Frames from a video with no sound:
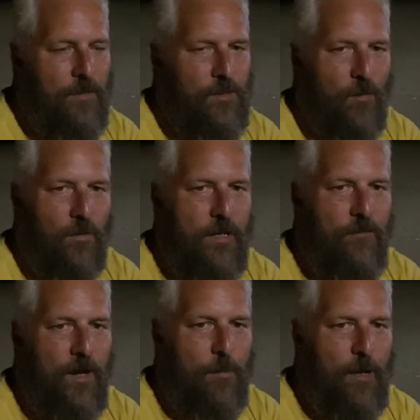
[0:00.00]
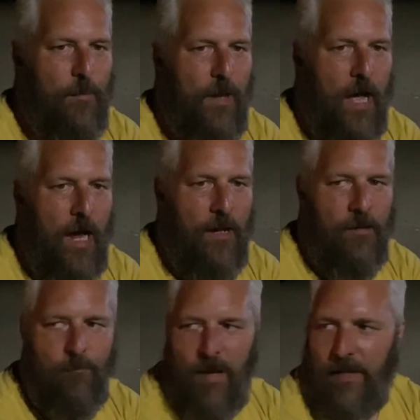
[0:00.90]
don't leave anybody
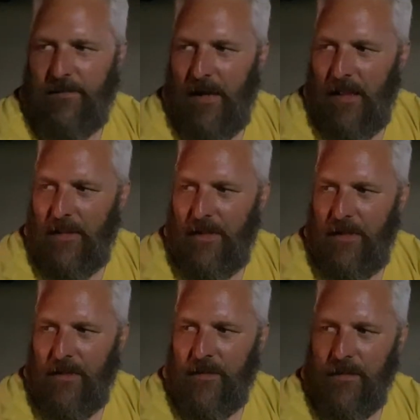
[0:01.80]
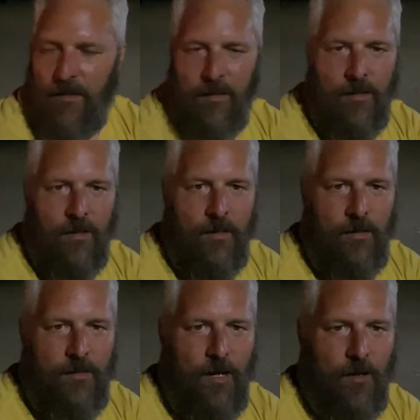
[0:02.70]
behind mentality,
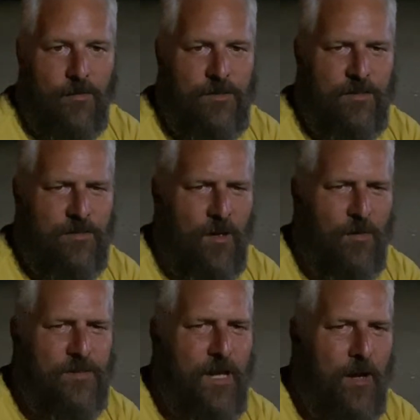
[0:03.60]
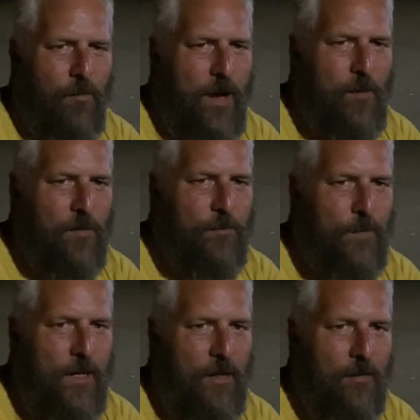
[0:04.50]
you know, just always kind of rang with
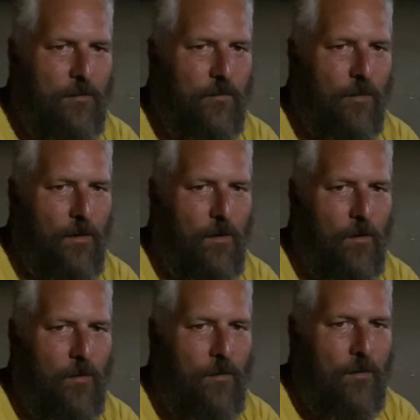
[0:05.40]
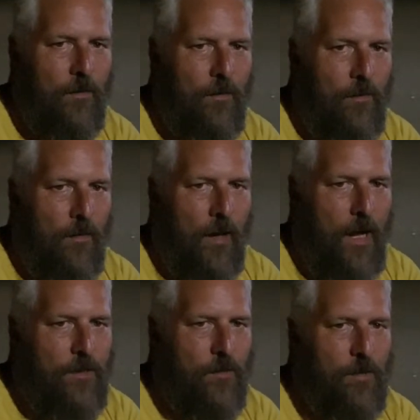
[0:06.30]
me. So
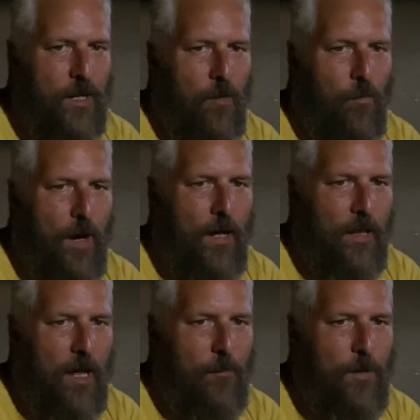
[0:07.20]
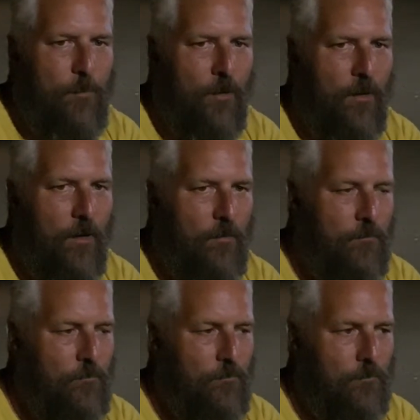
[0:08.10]
I don't get why a lot of people are
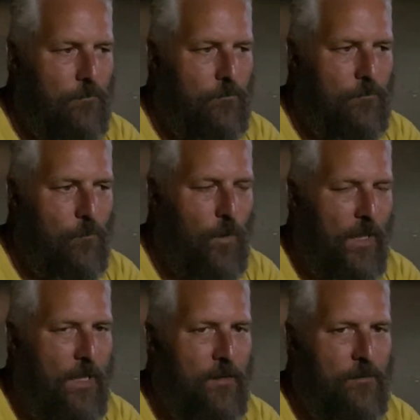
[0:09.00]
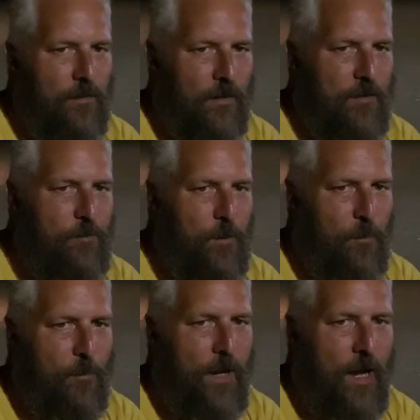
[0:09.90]
willing to leave
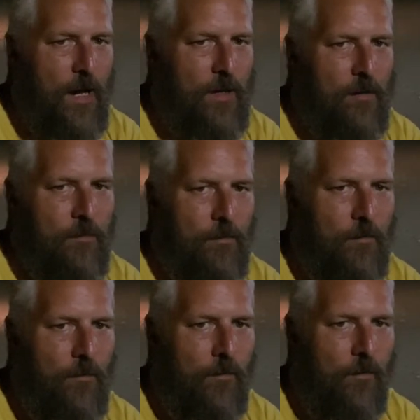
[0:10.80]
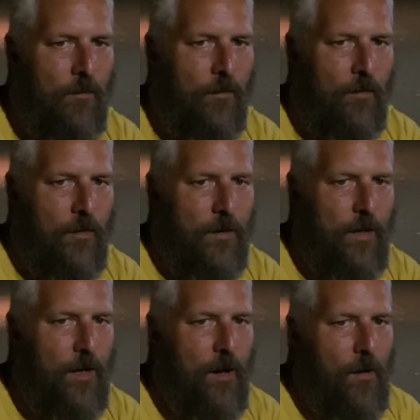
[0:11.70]
people behind.
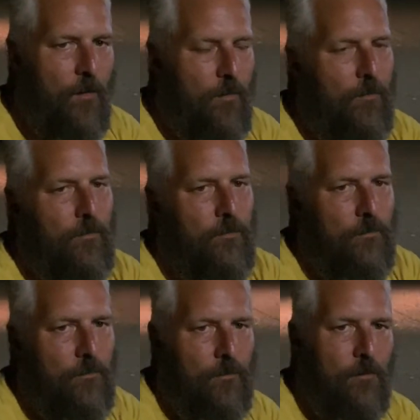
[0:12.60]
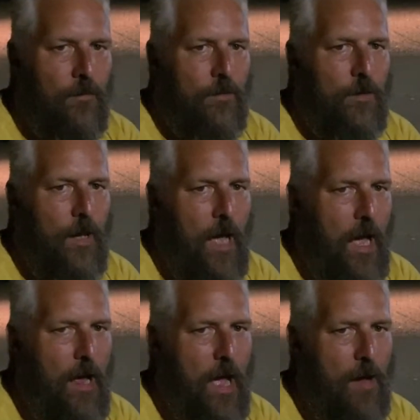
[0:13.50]
You know,
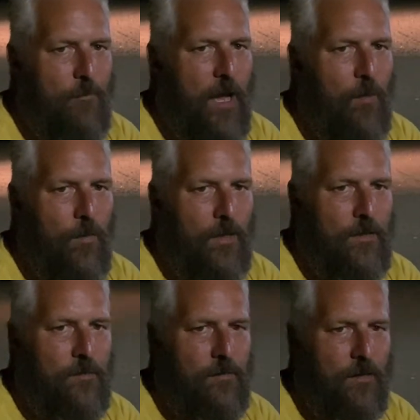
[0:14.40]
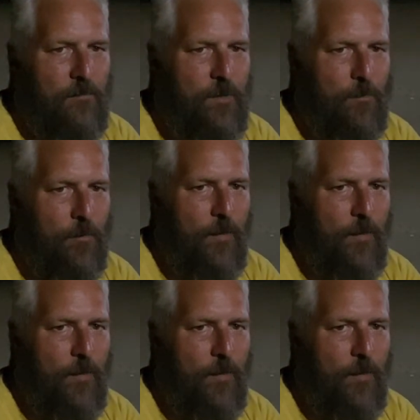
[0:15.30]
I'm not willing to leave people